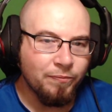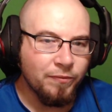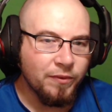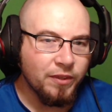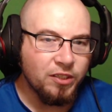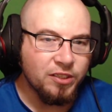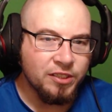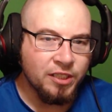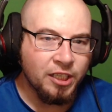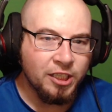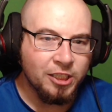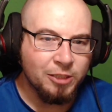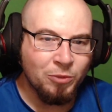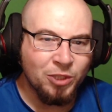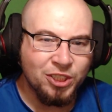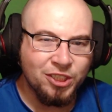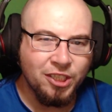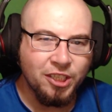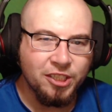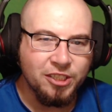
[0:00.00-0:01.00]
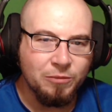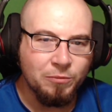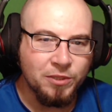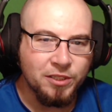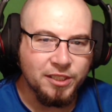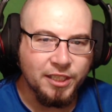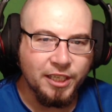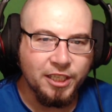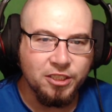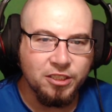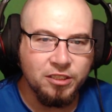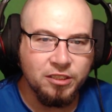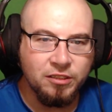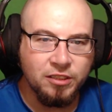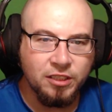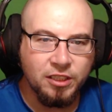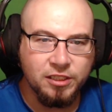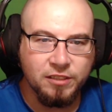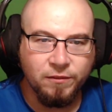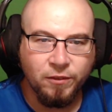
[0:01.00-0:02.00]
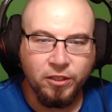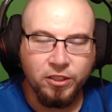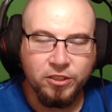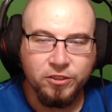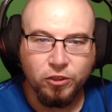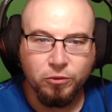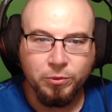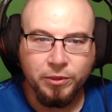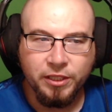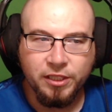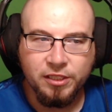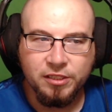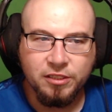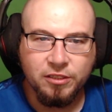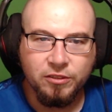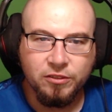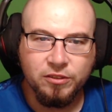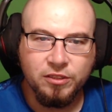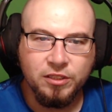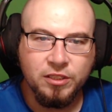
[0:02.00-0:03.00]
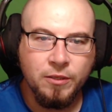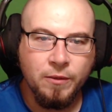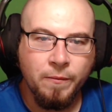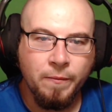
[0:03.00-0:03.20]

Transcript: There's not as much customization as far as OBS goes.